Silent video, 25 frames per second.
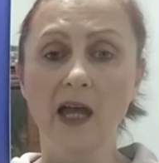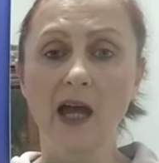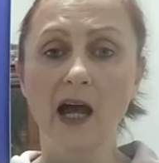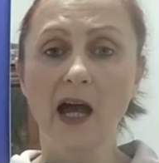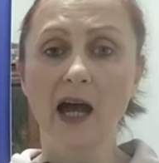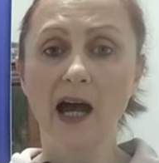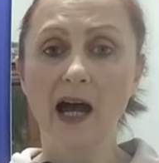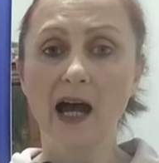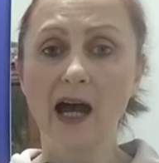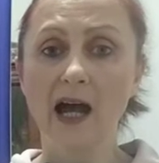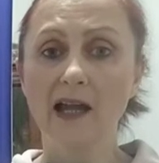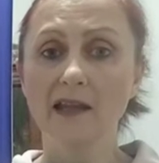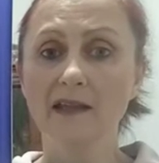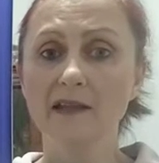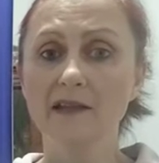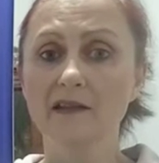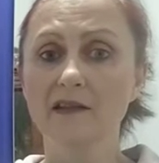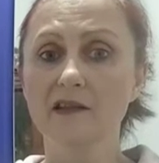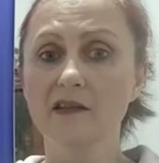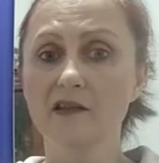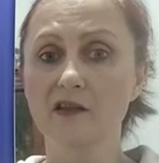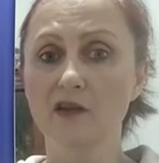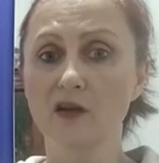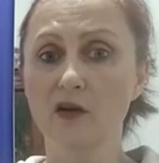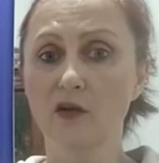
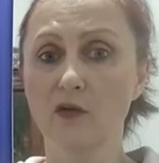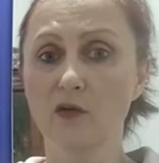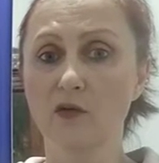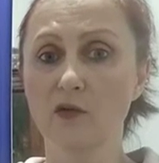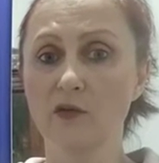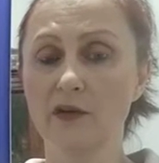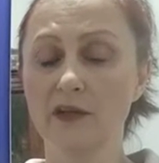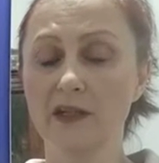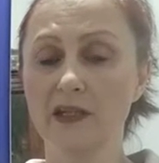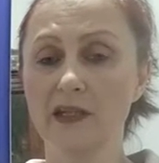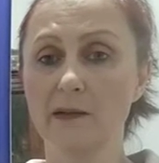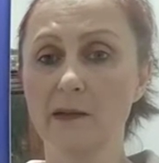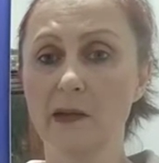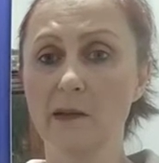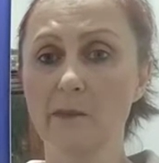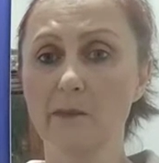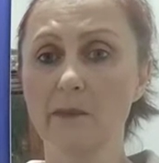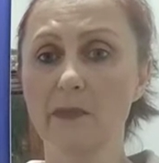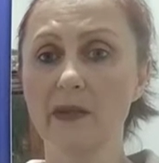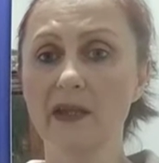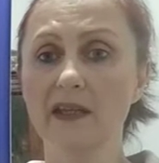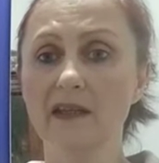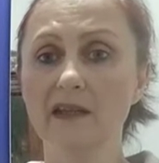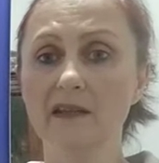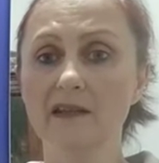highest or the
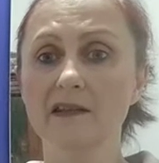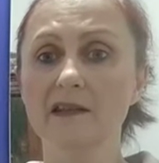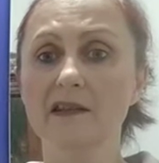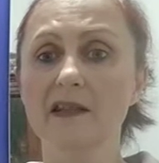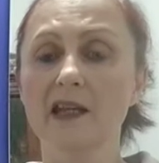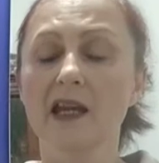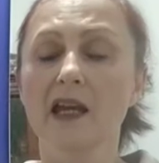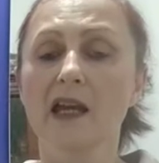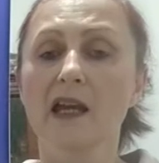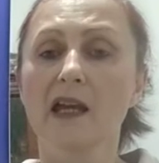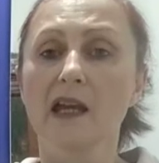biggest